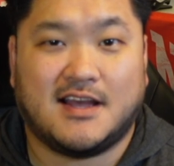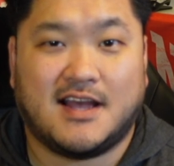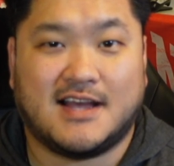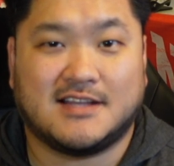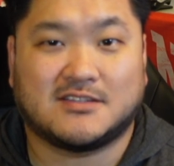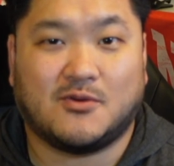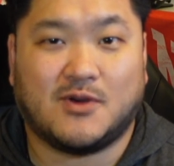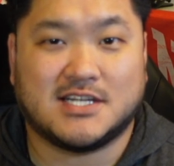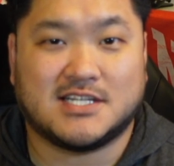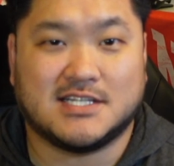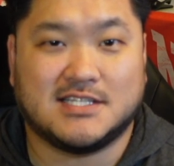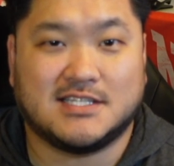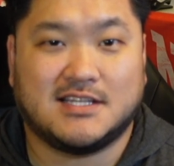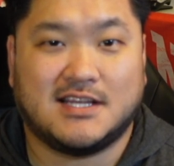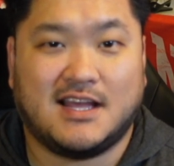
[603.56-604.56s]
ask
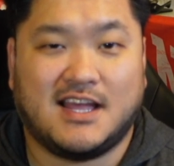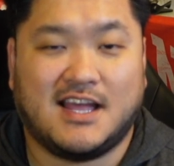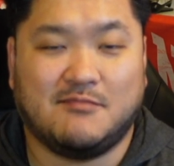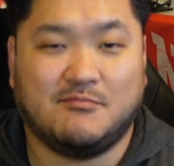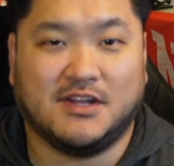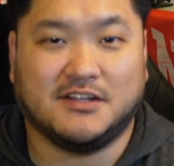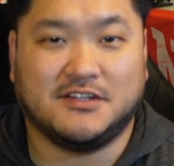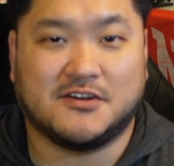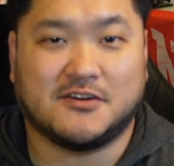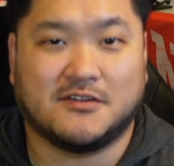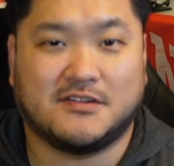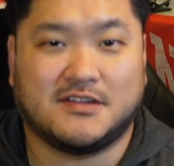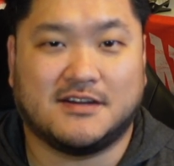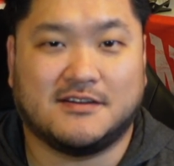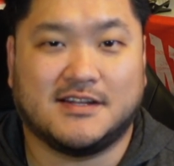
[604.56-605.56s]
questions, and build your own
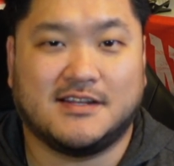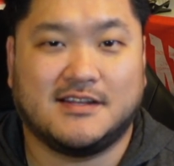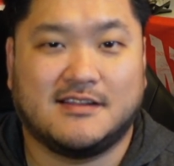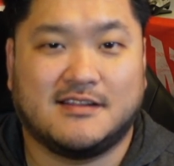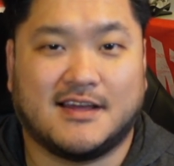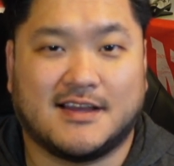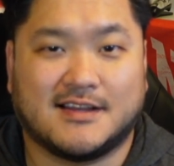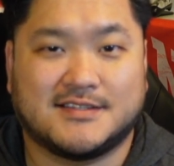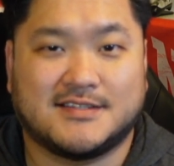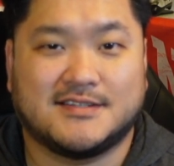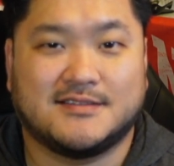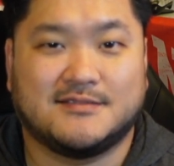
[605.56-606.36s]
theory. Thanks.